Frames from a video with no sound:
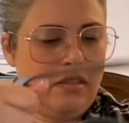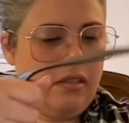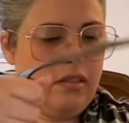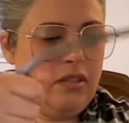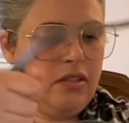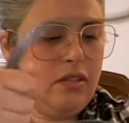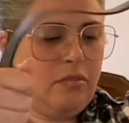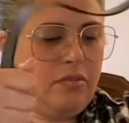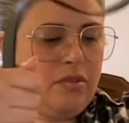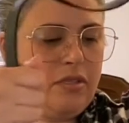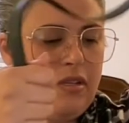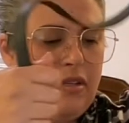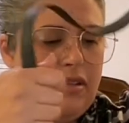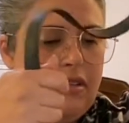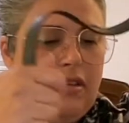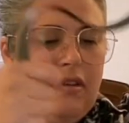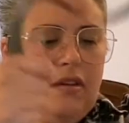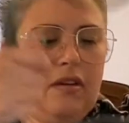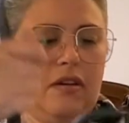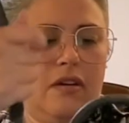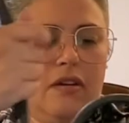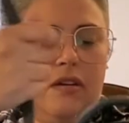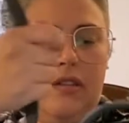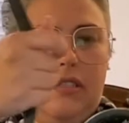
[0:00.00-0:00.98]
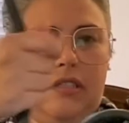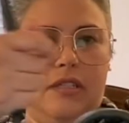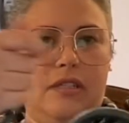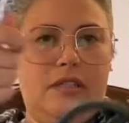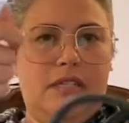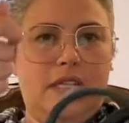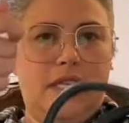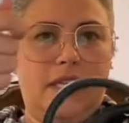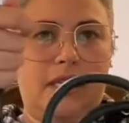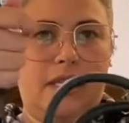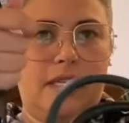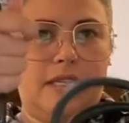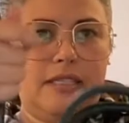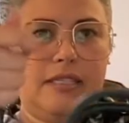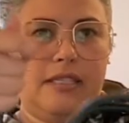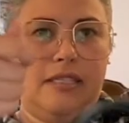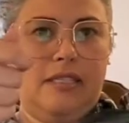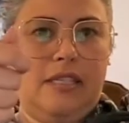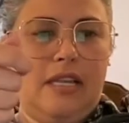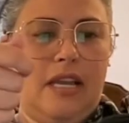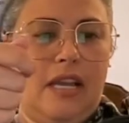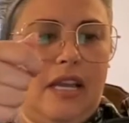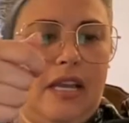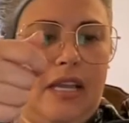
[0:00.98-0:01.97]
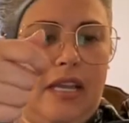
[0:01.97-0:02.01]
loops on the alternating
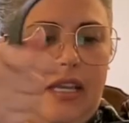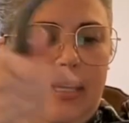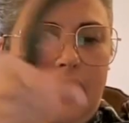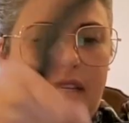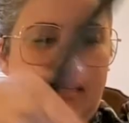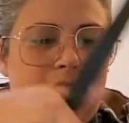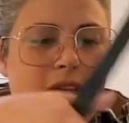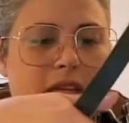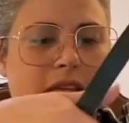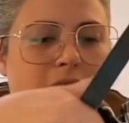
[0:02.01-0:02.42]
side,